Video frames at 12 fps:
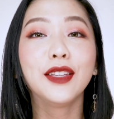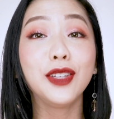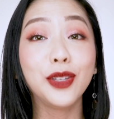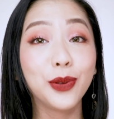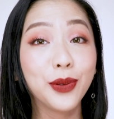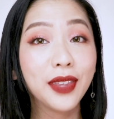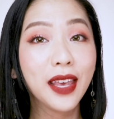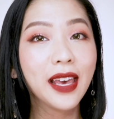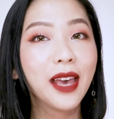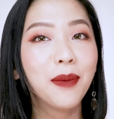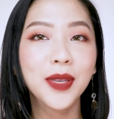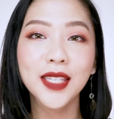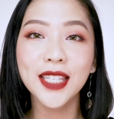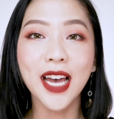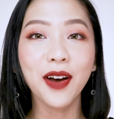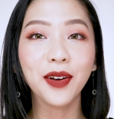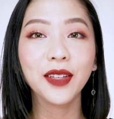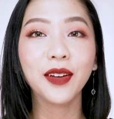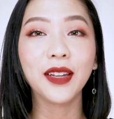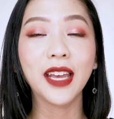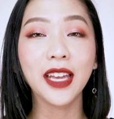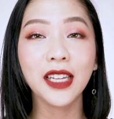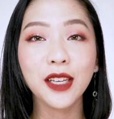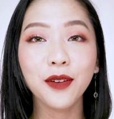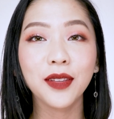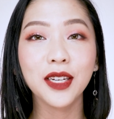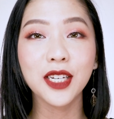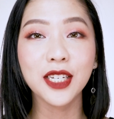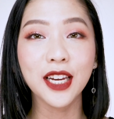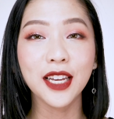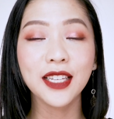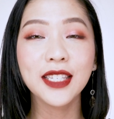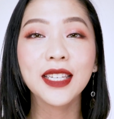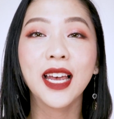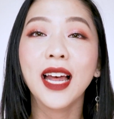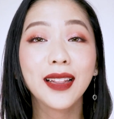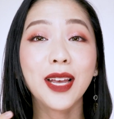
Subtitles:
Do you think I missed out on any of their shades?